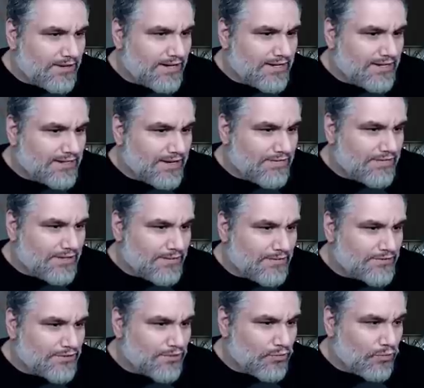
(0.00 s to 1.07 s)
library. library. I feel like
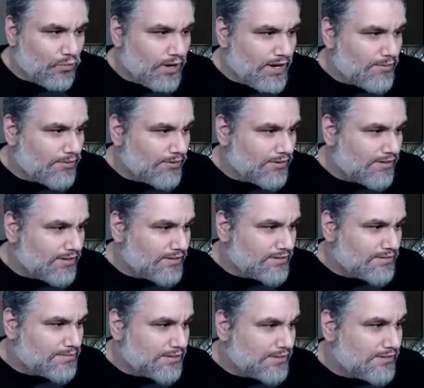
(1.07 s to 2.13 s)
we've drawn way more
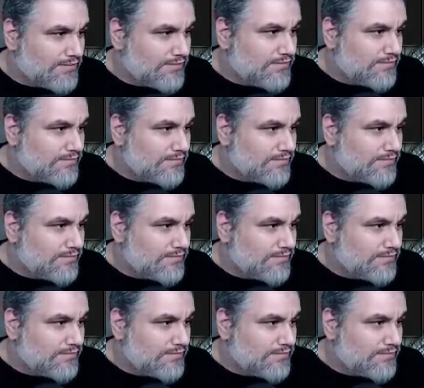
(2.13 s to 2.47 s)
cards, but.